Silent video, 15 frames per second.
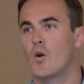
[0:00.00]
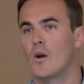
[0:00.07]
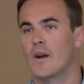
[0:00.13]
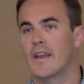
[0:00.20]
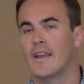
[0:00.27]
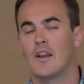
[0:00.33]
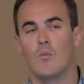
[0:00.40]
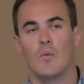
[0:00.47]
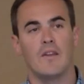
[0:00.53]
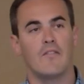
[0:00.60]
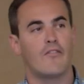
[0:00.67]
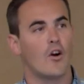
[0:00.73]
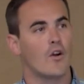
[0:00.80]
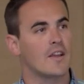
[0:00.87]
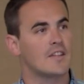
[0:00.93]
Oregon, and we
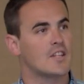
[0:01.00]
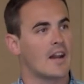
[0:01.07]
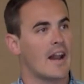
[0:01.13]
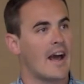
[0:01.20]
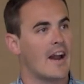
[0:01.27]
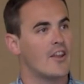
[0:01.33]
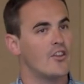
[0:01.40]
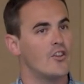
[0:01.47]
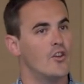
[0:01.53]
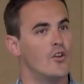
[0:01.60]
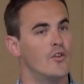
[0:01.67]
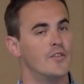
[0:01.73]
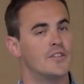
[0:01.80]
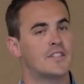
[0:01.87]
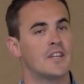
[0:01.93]
focus on how to
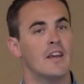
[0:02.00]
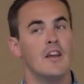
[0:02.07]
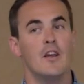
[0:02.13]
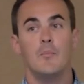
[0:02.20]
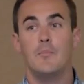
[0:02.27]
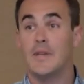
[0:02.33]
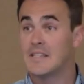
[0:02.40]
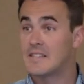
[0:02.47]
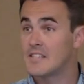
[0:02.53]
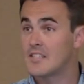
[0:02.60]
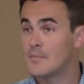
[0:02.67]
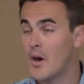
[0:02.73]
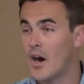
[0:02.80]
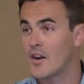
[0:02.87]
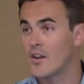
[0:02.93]
use
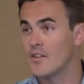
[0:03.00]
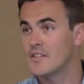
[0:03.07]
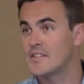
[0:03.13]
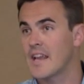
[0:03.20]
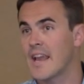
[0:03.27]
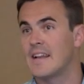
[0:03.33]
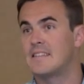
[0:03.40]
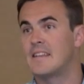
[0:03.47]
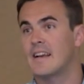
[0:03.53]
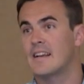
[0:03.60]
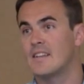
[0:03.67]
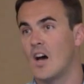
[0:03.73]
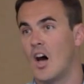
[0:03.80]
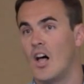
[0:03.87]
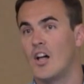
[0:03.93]
business models and
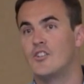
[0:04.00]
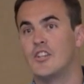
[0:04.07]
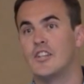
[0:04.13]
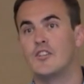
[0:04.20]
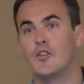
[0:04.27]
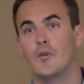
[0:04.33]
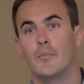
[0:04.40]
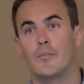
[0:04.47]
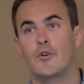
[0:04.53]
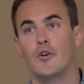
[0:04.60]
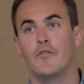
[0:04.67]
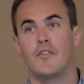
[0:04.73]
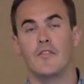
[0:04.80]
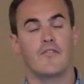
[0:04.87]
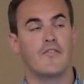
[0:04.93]
technology to
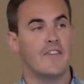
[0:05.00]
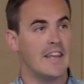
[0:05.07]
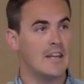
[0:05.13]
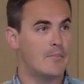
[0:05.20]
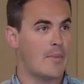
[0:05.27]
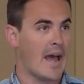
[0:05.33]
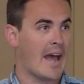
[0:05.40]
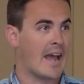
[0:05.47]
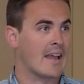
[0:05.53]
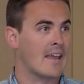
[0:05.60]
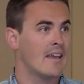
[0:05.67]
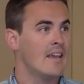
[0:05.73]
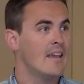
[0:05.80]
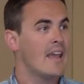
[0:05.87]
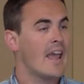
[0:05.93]
improve the
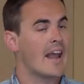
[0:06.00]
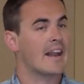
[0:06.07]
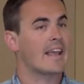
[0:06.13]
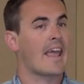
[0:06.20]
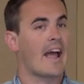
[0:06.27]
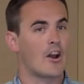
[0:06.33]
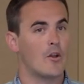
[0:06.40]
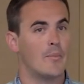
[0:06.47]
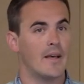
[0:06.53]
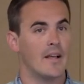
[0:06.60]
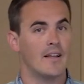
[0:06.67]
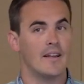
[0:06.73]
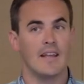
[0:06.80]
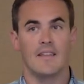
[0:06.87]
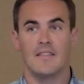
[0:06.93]
feedback and
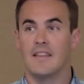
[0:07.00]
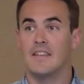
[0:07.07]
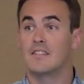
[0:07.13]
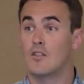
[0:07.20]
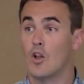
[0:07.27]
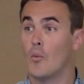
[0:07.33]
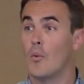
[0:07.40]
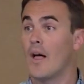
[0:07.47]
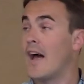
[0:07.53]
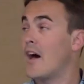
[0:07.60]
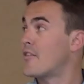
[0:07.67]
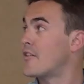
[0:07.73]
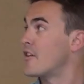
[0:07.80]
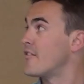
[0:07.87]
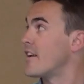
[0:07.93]
accountability in these global
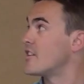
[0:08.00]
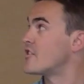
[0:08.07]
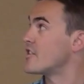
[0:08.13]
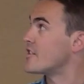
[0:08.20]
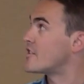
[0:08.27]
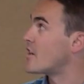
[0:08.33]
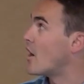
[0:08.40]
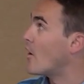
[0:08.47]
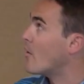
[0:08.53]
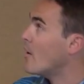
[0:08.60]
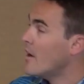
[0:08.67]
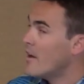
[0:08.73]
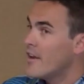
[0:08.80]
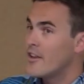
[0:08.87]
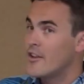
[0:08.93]
health interventions. So
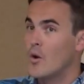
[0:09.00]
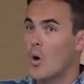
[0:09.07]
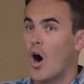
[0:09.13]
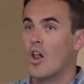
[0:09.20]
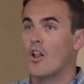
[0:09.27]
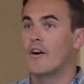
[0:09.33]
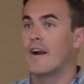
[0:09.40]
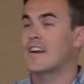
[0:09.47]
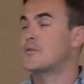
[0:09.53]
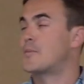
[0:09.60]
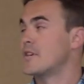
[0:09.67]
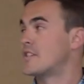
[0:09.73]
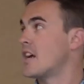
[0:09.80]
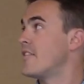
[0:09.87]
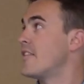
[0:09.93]
you all are
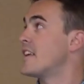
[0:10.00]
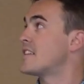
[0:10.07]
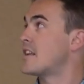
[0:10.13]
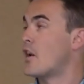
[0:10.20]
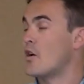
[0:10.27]
experts on this.